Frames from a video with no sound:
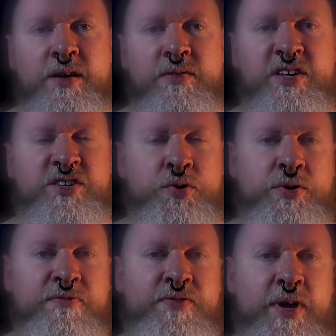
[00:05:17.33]
this
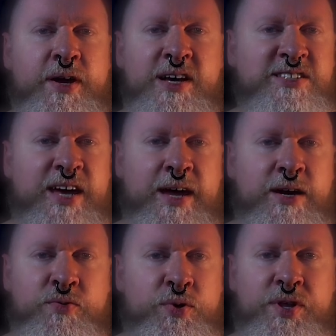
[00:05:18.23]
sort of thing has
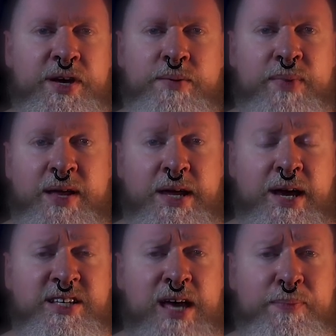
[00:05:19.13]
gained really any
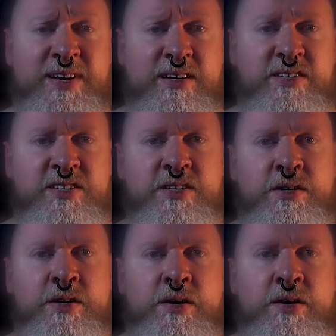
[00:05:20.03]
acceptance.